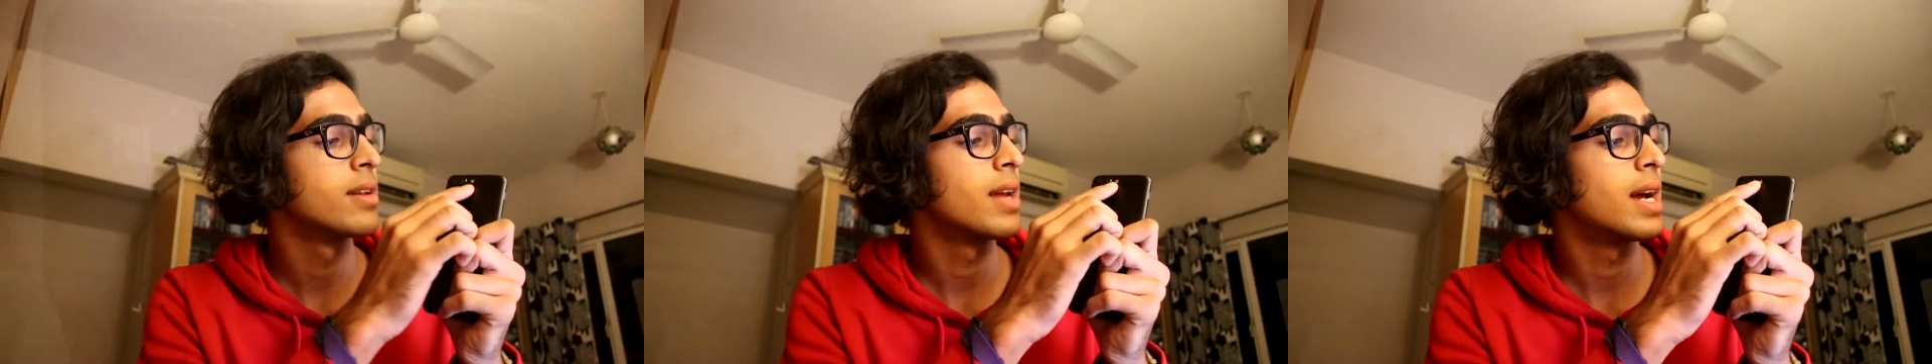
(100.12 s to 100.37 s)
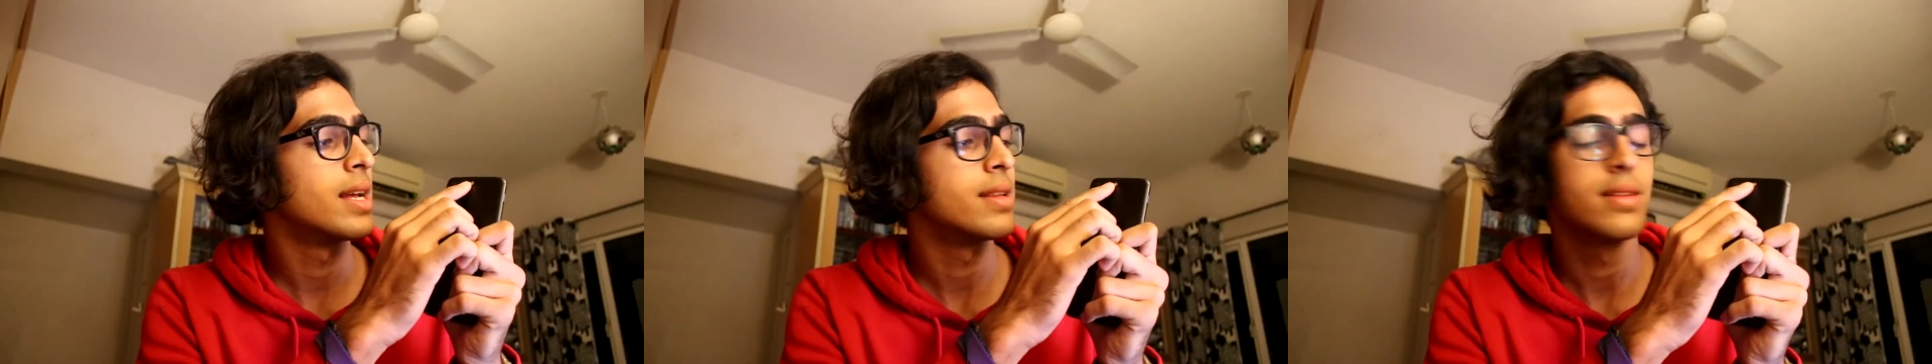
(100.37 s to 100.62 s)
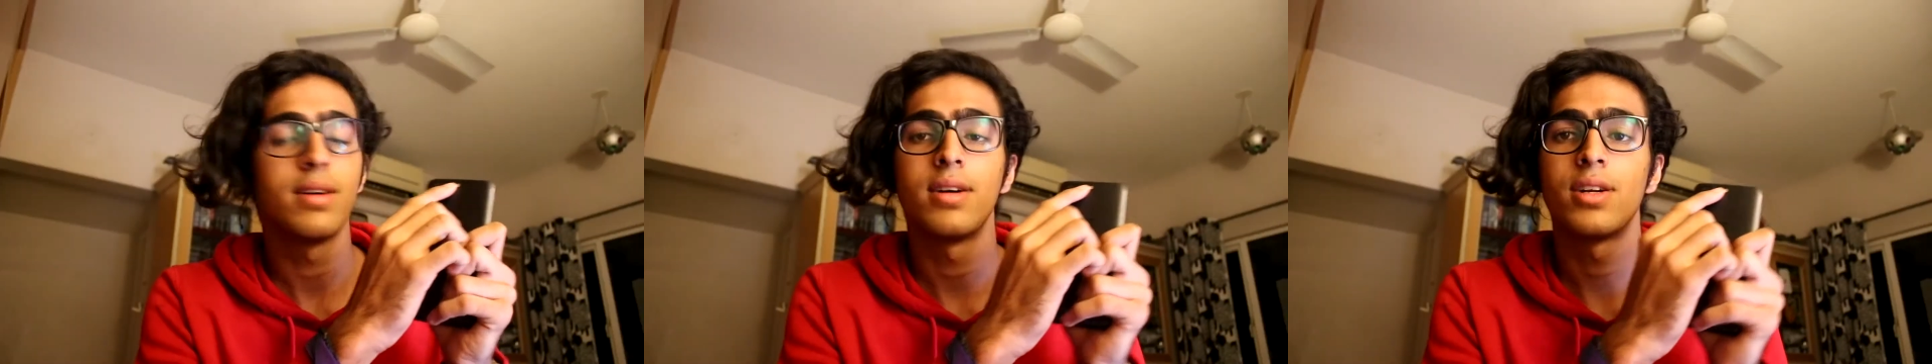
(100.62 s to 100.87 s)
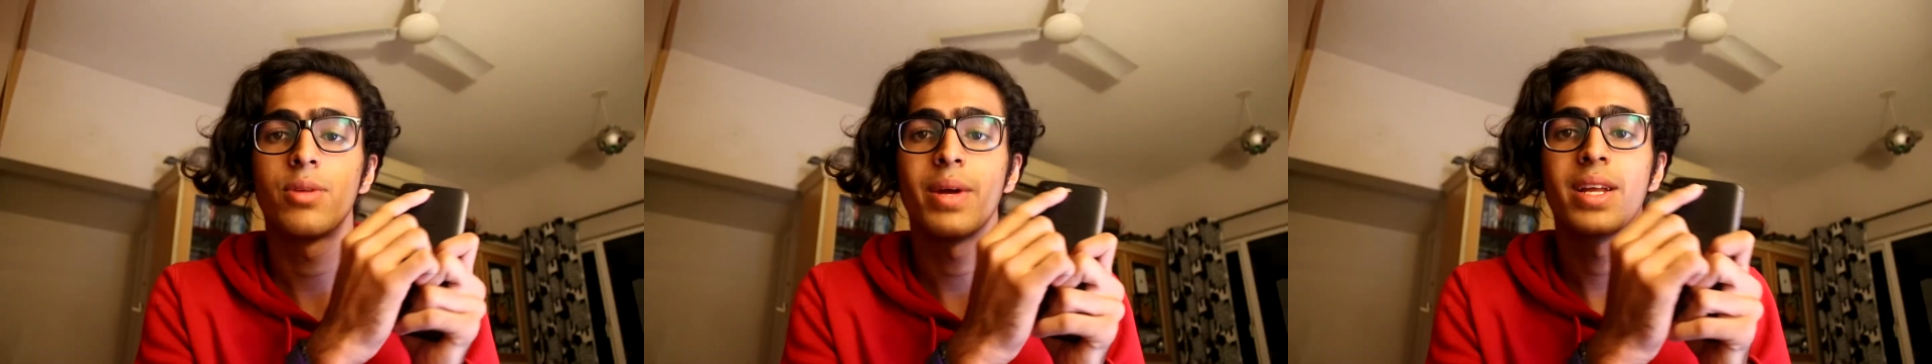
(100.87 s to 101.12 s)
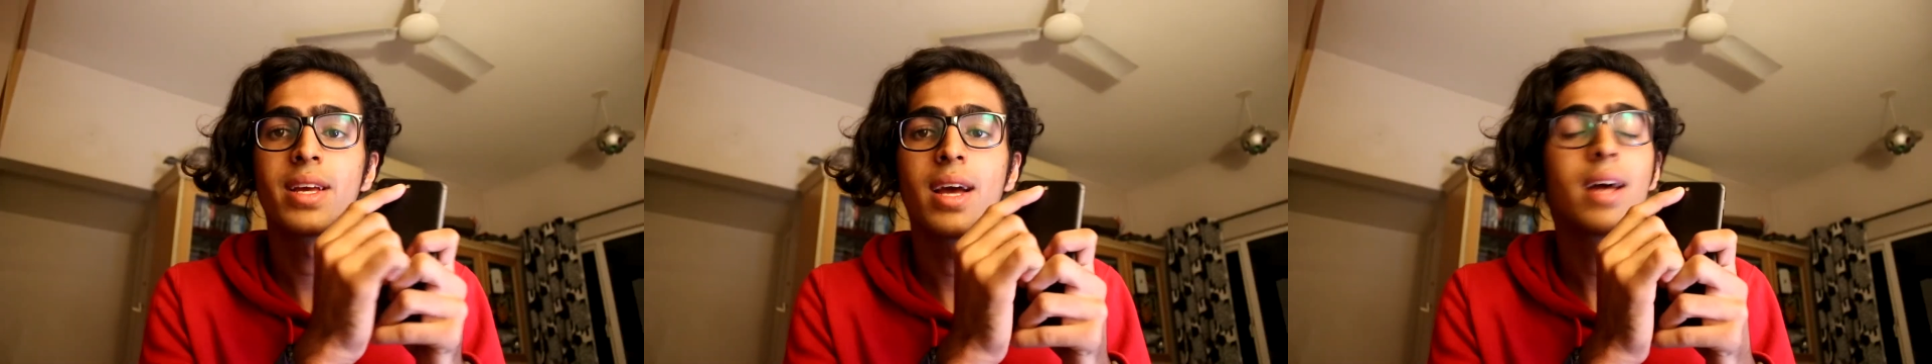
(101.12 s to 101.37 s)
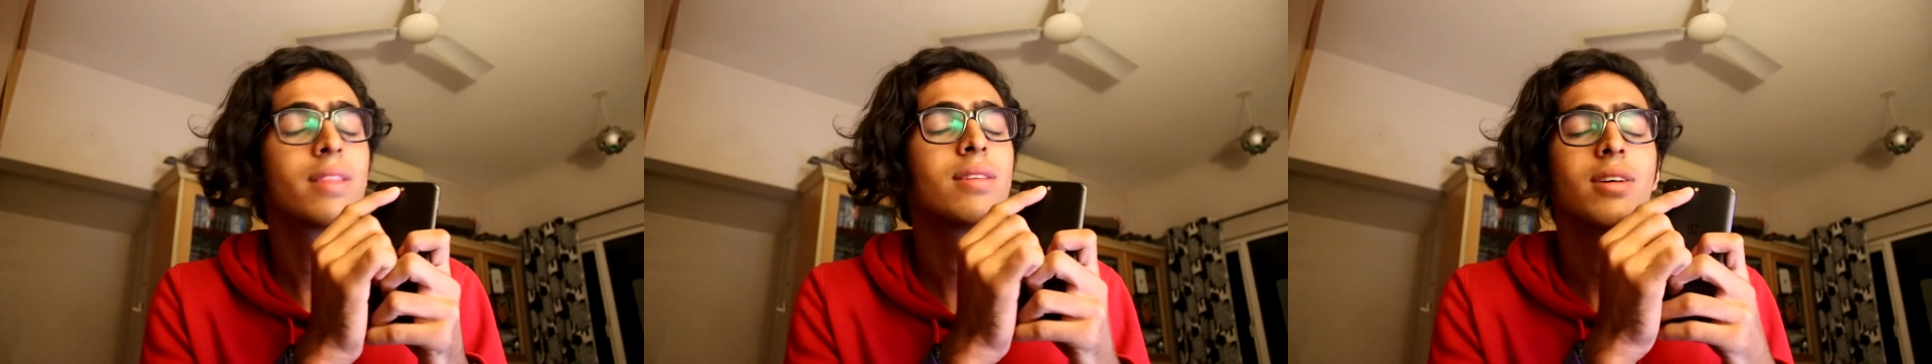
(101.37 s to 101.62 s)
and the 20
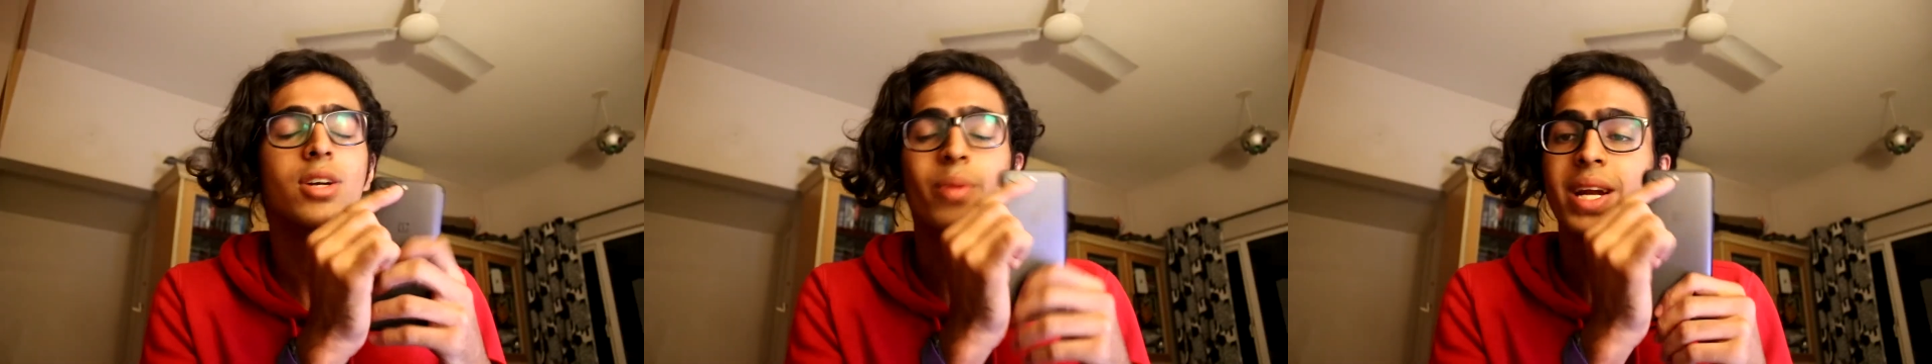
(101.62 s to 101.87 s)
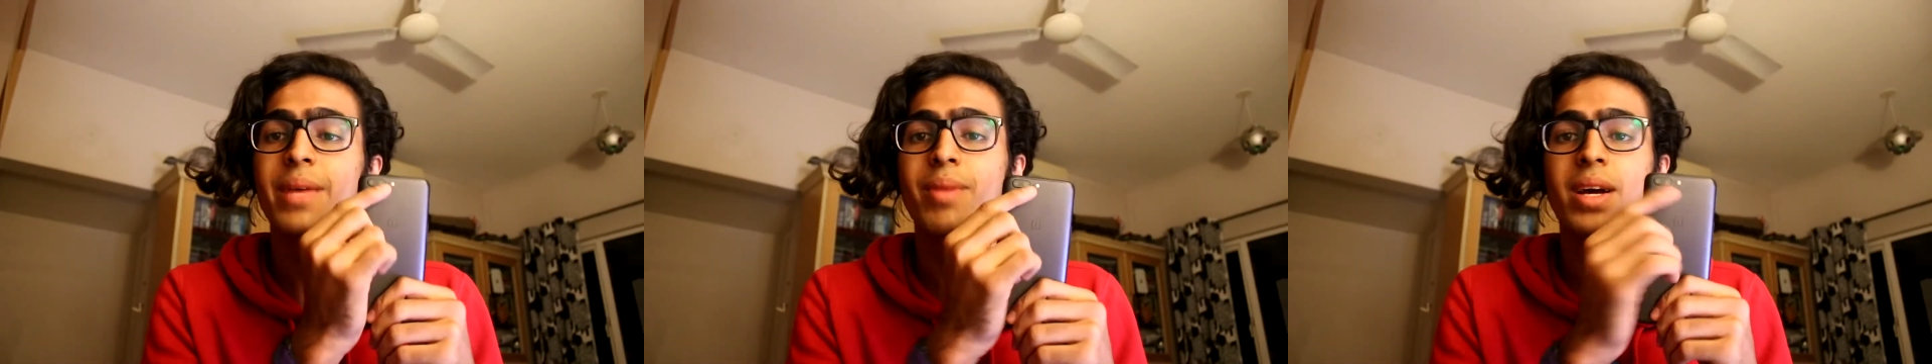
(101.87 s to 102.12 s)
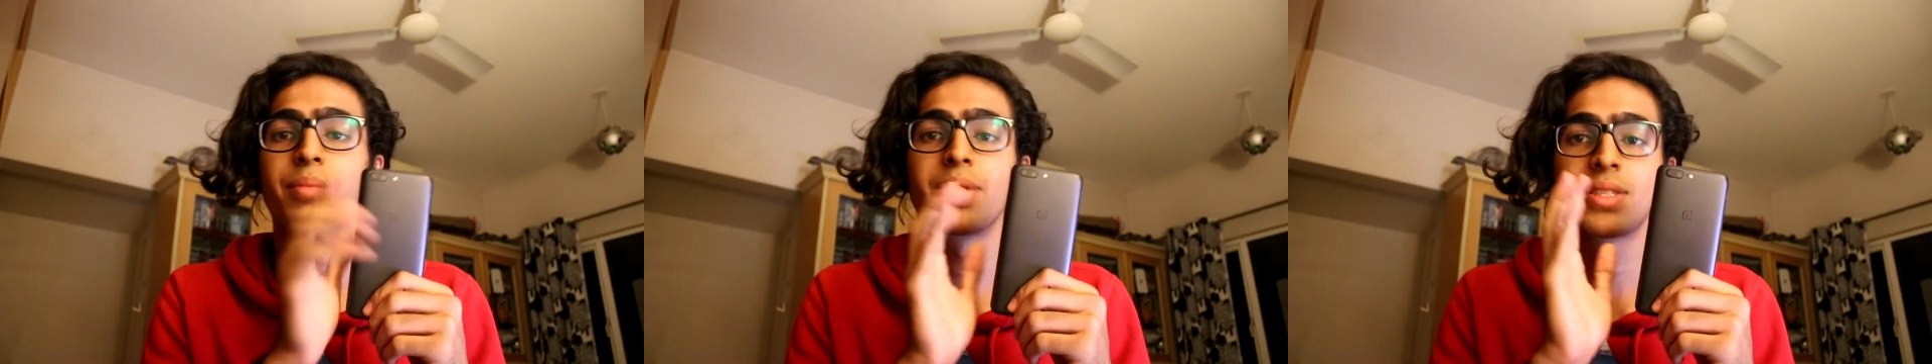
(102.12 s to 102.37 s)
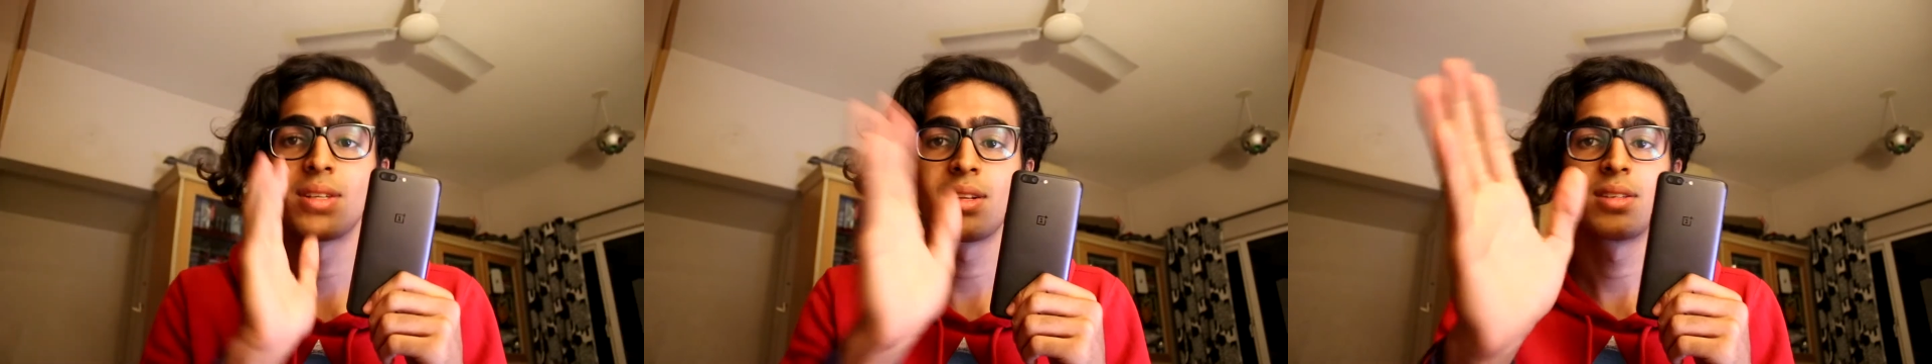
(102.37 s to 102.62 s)
megapixel